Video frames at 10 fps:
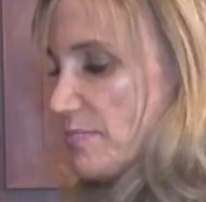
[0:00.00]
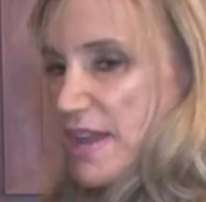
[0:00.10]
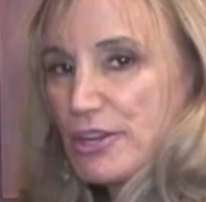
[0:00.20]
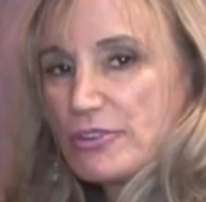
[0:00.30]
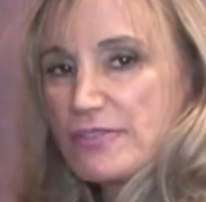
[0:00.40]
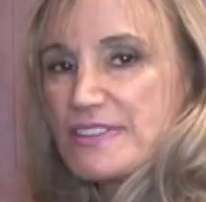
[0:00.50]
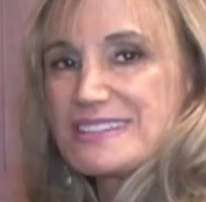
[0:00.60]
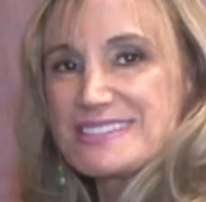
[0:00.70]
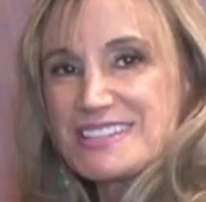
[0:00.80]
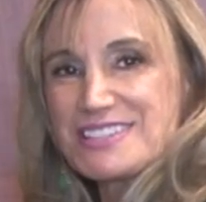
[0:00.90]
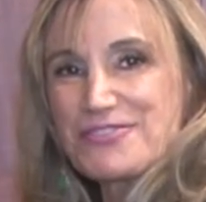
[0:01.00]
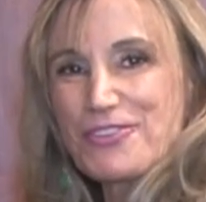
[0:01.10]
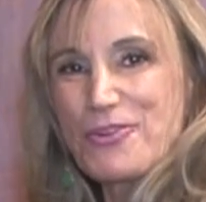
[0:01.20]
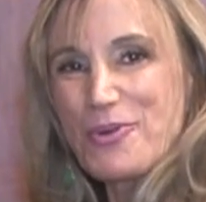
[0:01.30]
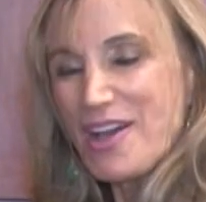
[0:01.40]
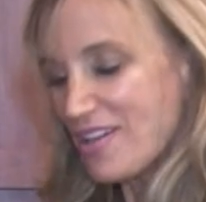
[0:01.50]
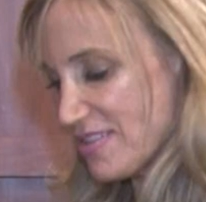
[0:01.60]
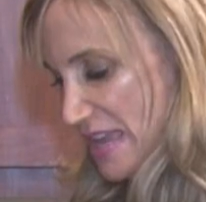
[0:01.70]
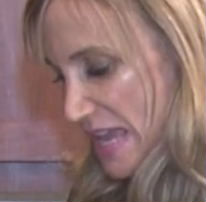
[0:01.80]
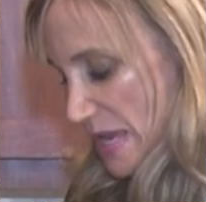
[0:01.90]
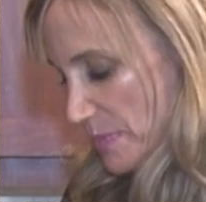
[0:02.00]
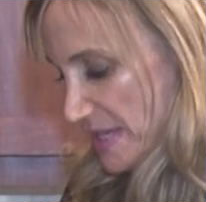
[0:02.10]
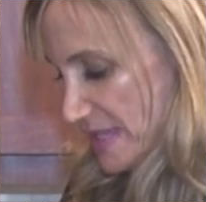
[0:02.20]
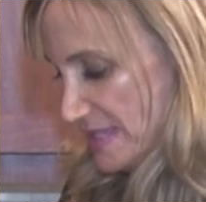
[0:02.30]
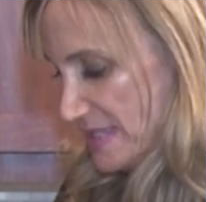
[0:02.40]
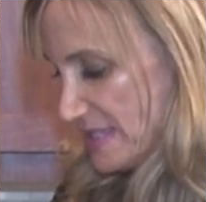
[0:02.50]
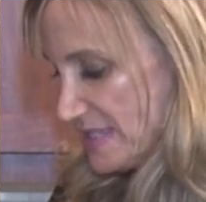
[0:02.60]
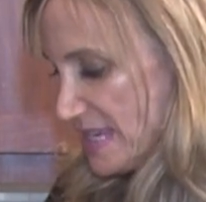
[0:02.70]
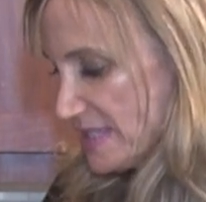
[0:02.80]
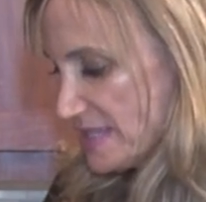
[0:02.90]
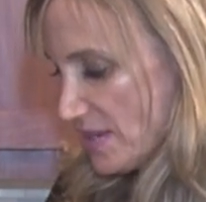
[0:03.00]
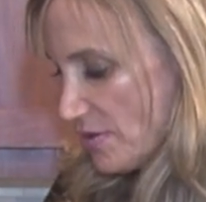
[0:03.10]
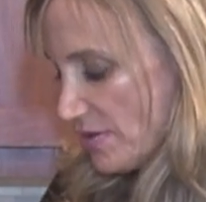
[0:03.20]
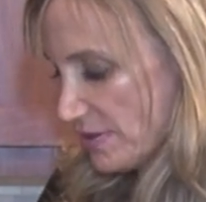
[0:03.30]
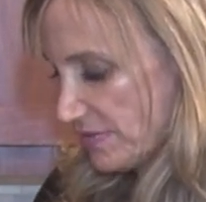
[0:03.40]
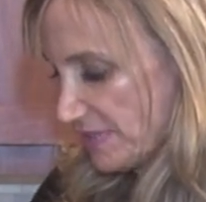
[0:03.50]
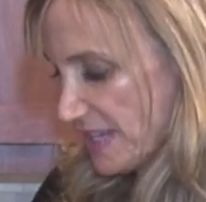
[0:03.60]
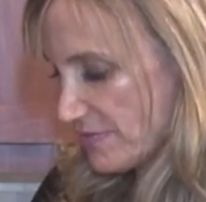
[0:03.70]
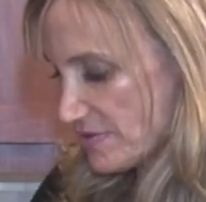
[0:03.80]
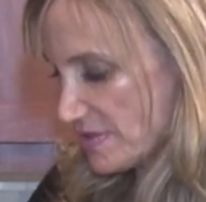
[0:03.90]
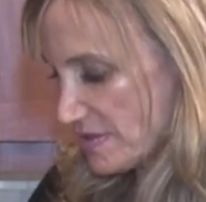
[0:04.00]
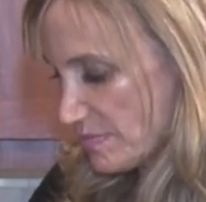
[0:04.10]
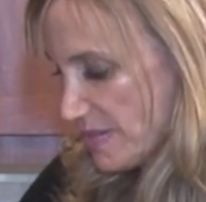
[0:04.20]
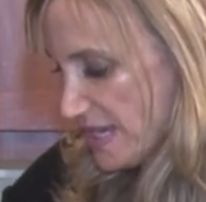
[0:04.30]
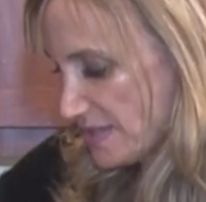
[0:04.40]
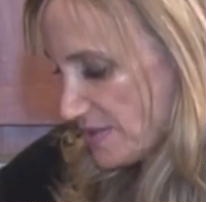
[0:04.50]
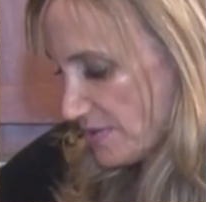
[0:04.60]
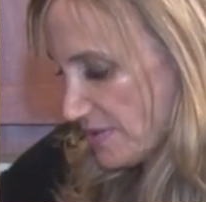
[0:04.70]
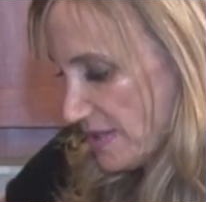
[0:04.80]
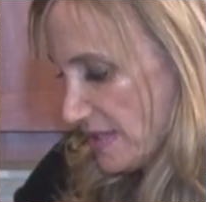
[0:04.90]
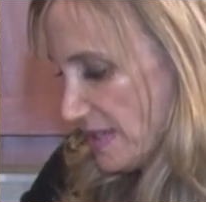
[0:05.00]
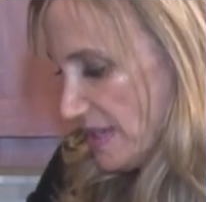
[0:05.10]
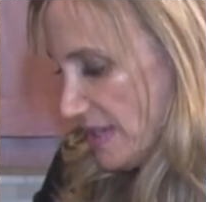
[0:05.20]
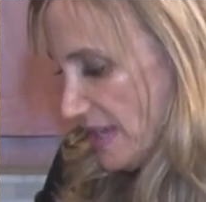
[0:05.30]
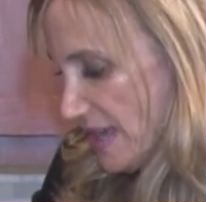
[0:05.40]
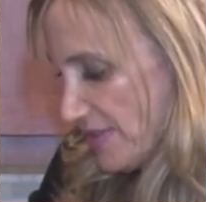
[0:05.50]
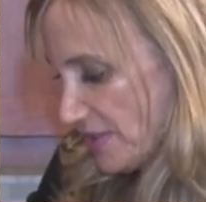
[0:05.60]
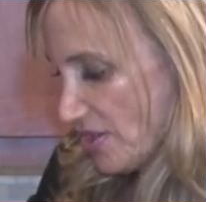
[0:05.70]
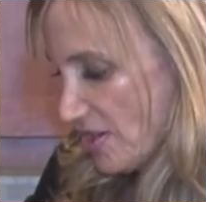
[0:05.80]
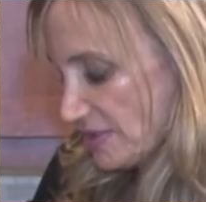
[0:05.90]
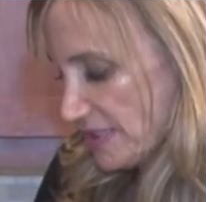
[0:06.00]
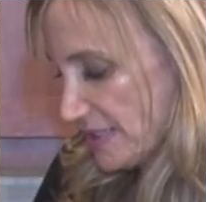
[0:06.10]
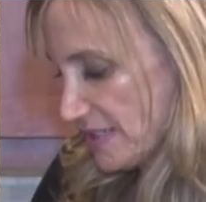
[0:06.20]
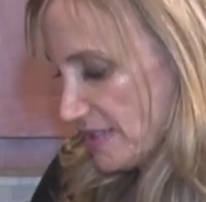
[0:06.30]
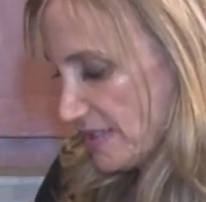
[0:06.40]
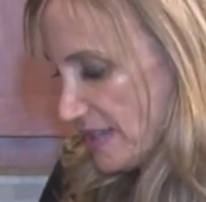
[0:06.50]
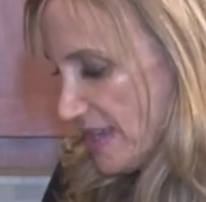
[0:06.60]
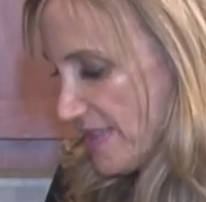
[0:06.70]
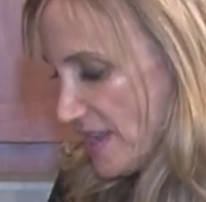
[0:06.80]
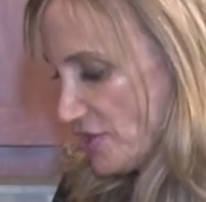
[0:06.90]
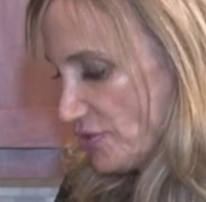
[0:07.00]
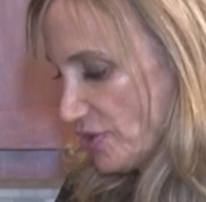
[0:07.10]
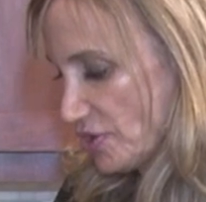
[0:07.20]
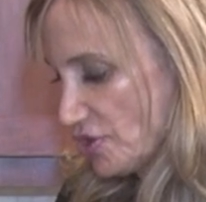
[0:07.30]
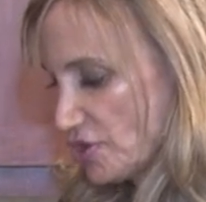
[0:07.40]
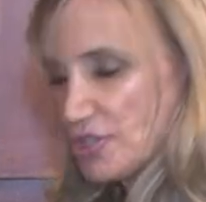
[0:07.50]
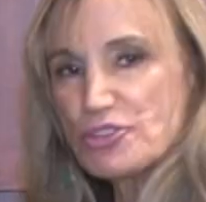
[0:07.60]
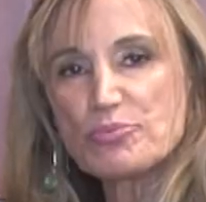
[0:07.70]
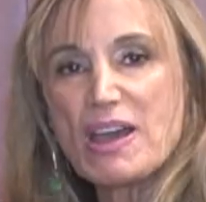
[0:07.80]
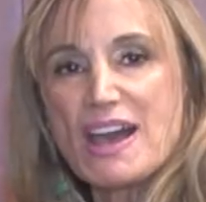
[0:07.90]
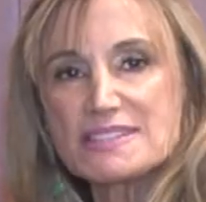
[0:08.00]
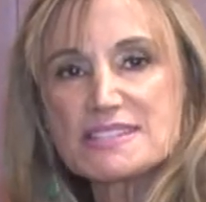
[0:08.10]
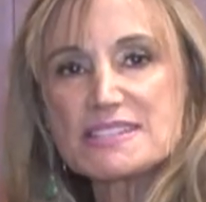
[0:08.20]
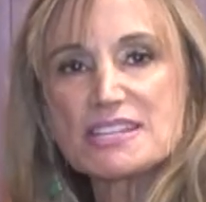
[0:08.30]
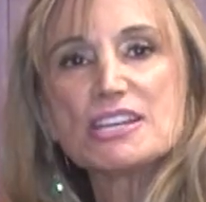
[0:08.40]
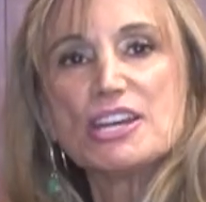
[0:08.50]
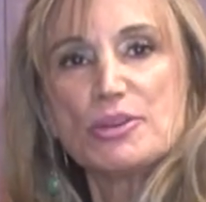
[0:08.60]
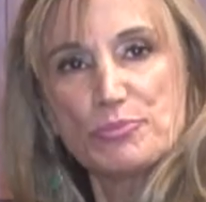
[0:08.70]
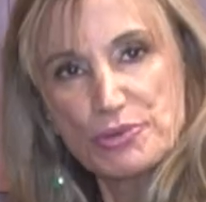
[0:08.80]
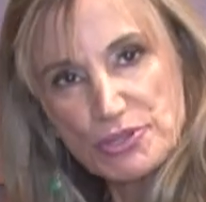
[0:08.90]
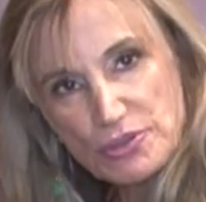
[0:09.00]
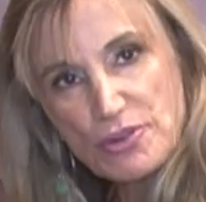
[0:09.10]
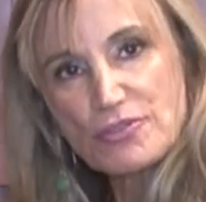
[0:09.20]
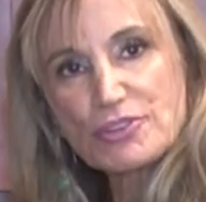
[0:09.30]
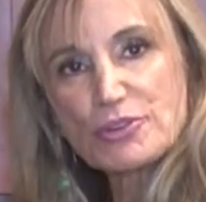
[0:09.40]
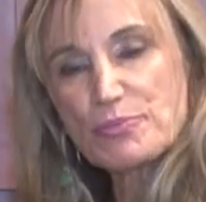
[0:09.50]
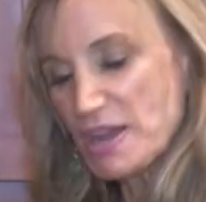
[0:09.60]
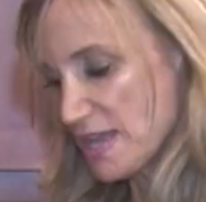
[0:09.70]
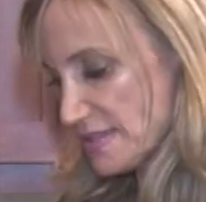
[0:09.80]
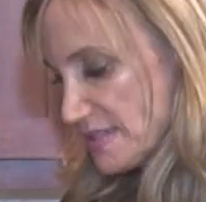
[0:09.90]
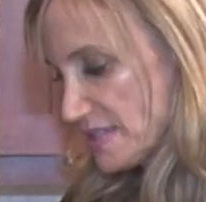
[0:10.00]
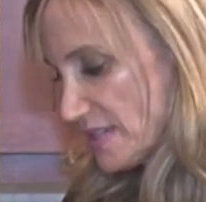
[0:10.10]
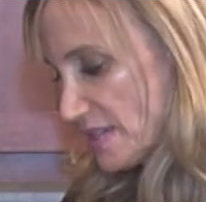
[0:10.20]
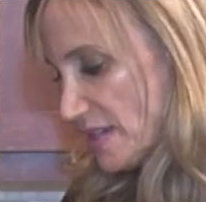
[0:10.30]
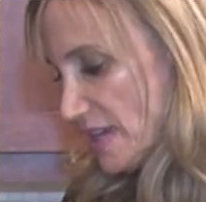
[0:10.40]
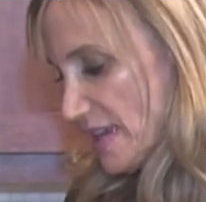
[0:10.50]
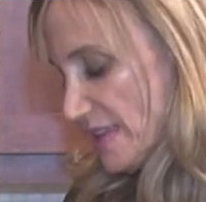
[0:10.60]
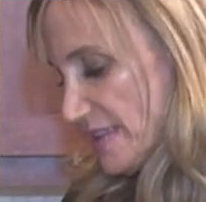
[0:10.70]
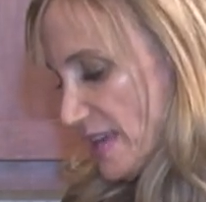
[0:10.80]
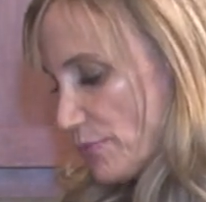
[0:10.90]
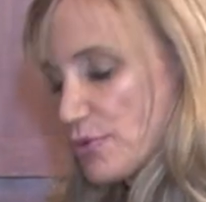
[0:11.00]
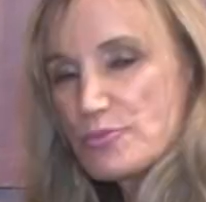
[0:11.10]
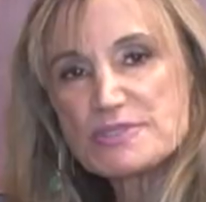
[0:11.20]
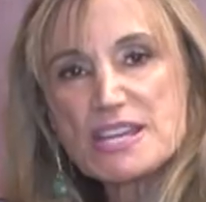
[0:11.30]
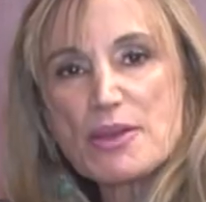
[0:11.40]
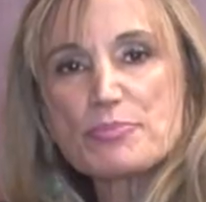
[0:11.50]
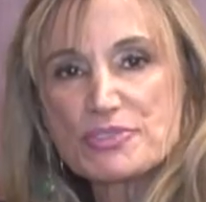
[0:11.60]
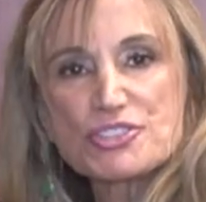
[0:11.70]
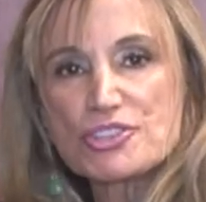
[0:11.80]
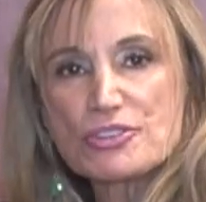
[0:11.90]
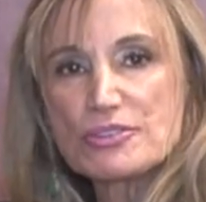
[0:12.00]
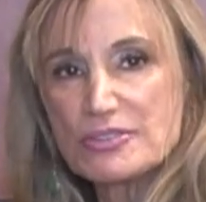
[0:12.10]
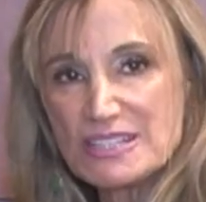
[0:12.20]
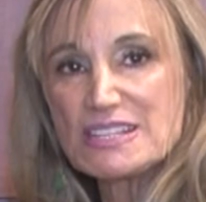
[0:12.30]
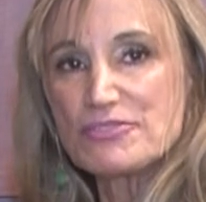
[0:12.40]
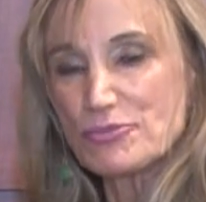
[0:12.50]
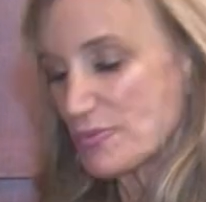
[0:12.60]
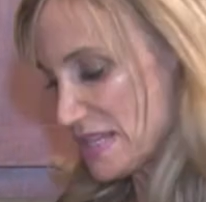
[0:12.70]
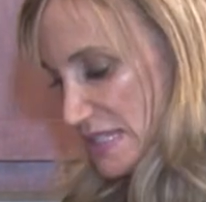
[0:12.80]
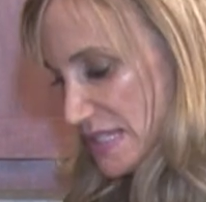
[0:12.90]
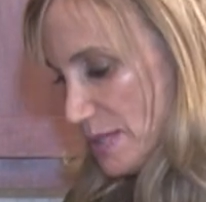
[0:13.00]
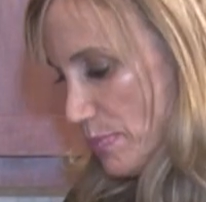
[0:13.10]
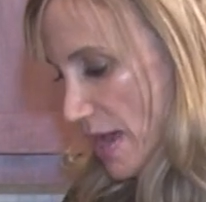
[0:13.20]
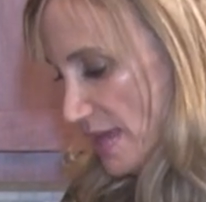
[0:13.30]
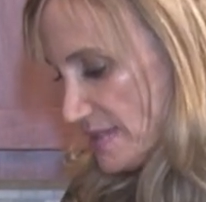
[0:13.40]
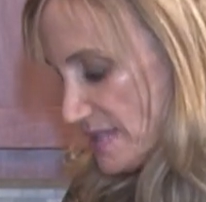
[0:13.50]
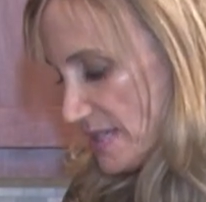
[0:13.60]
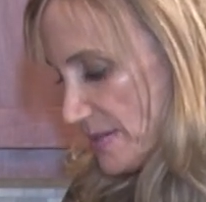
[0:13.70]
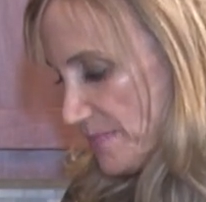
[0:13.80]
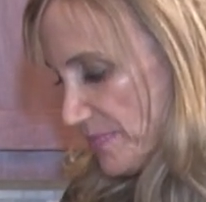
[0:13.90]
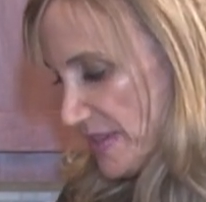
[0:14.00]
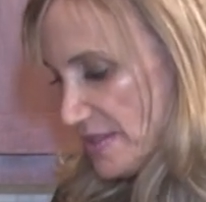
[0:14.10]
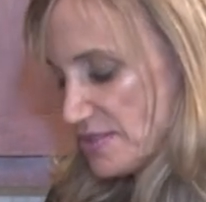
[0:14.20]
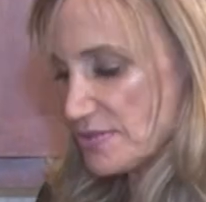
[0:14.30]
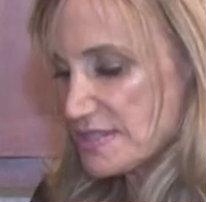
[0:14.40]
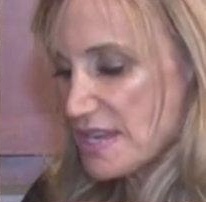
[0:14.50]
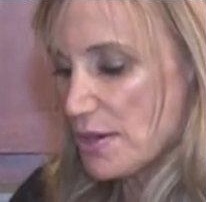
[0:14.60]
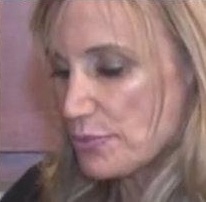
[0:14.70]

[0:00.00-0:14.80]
better if it sits for a while, because it takes on all the flavors of the basil and the garlic. And then you could cook your pasta, put it over your pasta at room temperature. You could even rinse the pasta so it's not